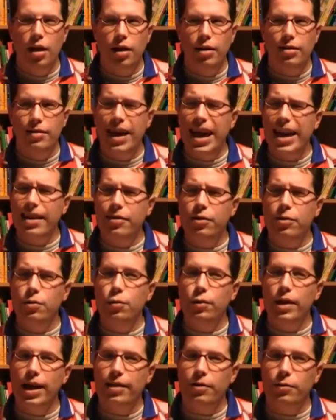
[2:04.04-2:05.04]
The answer
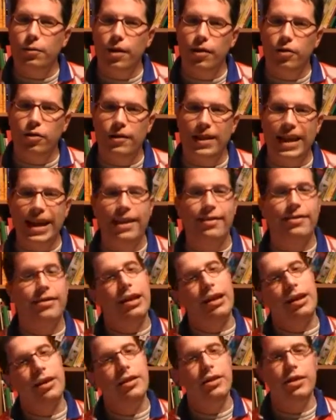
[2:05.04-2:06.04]
to that question is
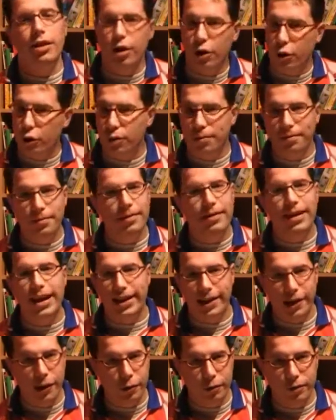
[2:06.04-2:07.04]
no, they
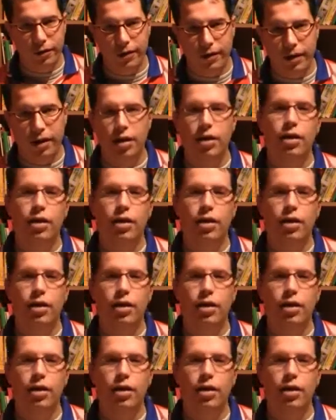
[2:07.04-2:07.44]
don't.